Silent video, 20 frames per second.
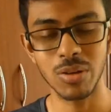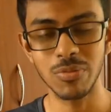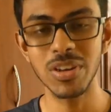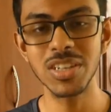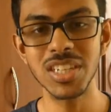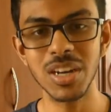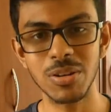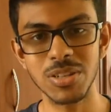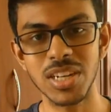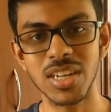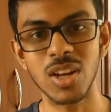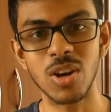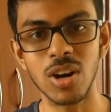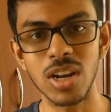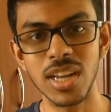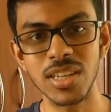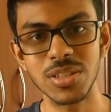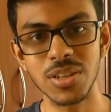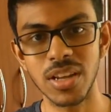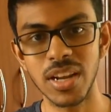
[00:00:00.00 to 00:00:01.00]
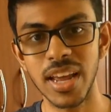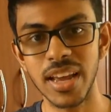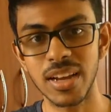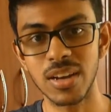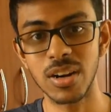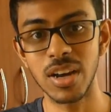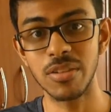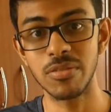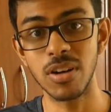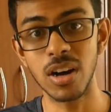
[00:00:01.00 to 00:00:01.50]
I wish I was at college where I
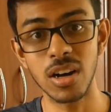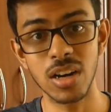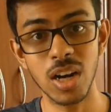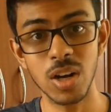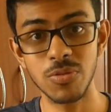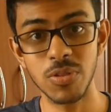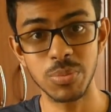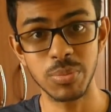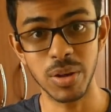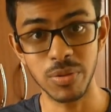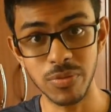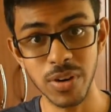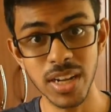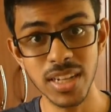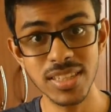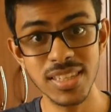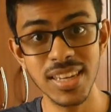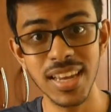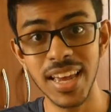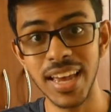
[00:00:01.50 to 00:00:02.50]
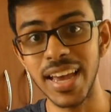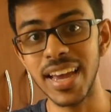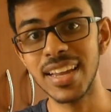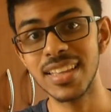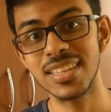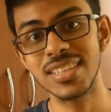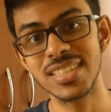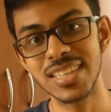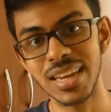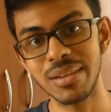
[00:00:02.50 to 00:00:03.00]
could have hung out with my friends and
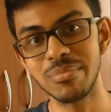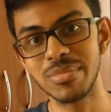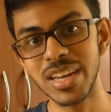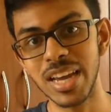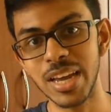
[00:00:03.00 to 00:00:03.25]
at the same